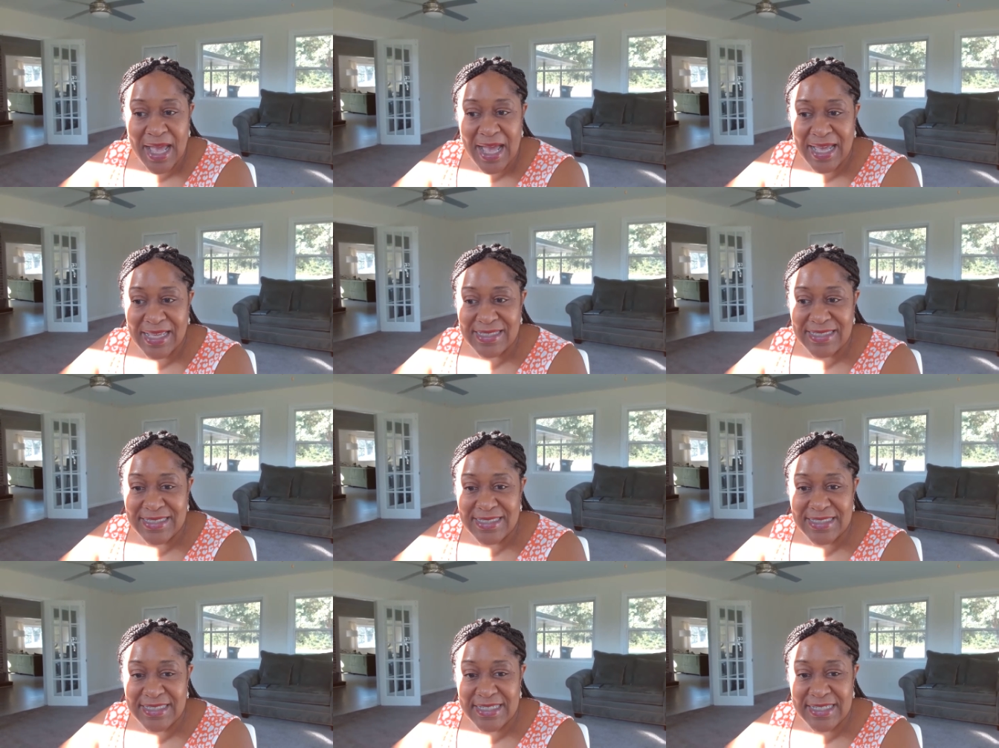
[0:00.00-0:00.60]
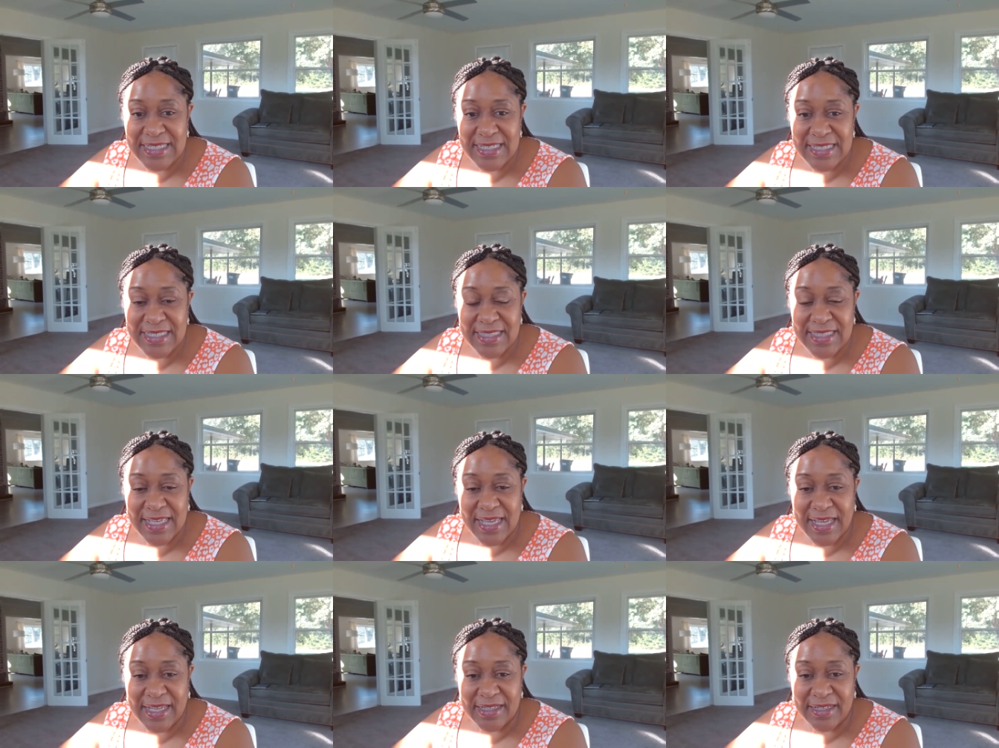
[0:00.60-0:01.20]
I see
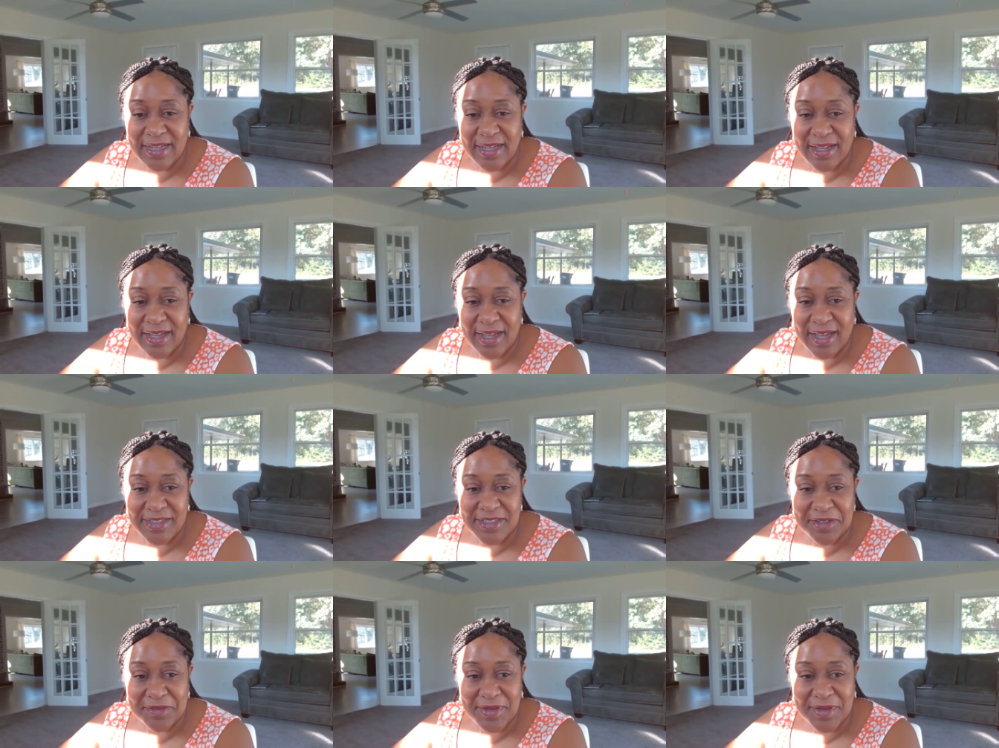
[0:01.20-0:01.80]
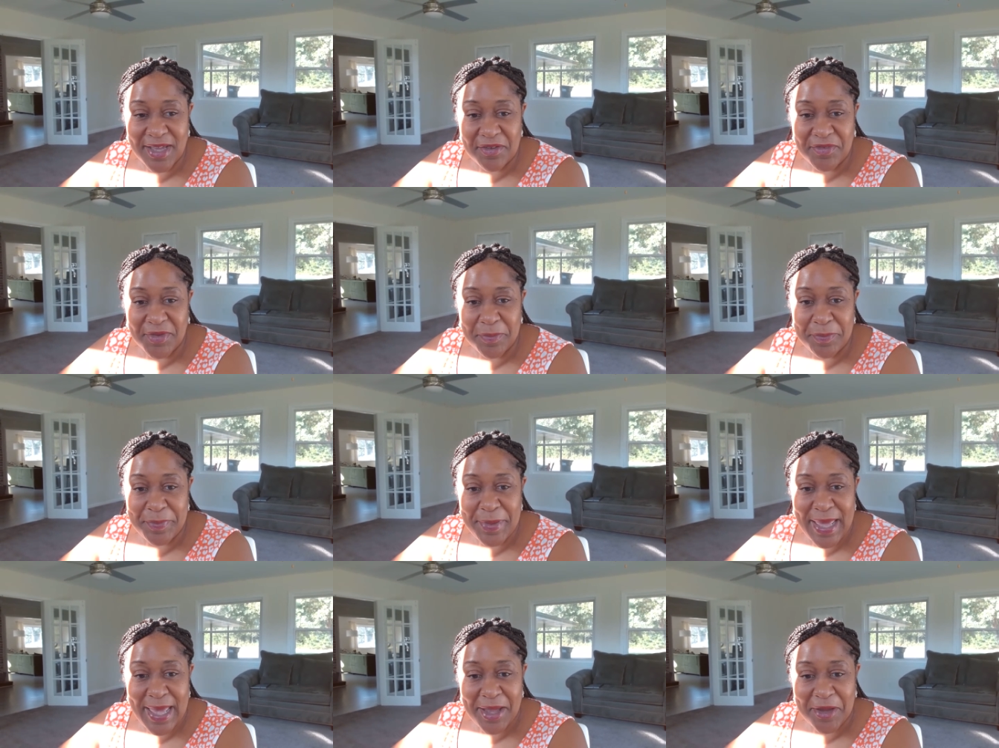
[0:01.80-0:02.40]
that I don't have a
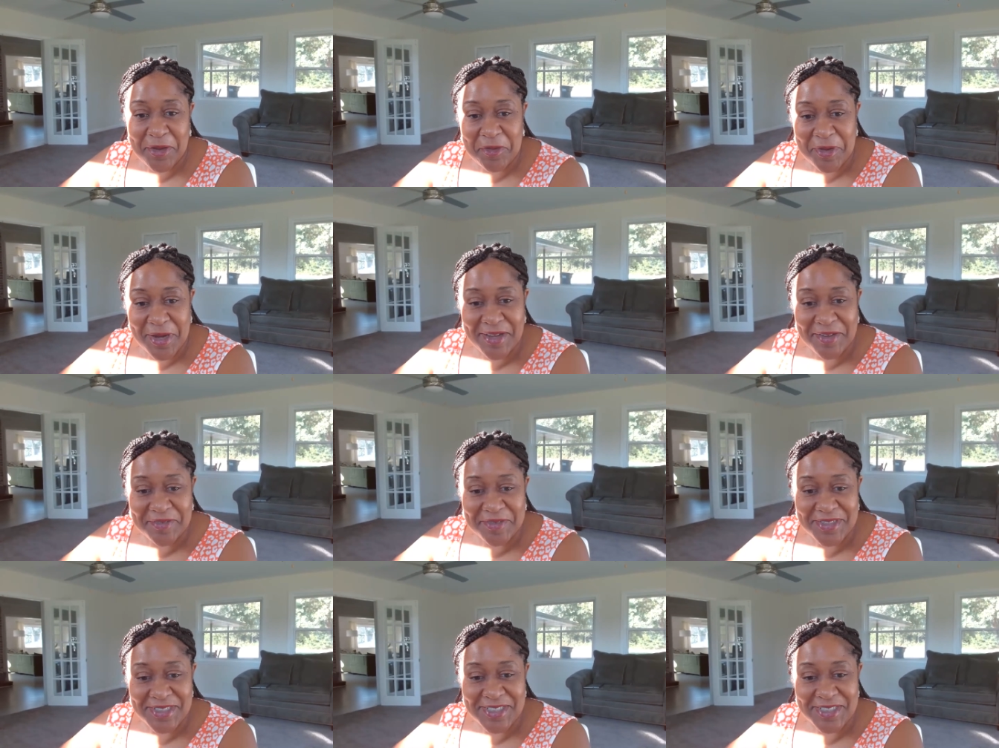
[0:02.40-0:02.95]
background.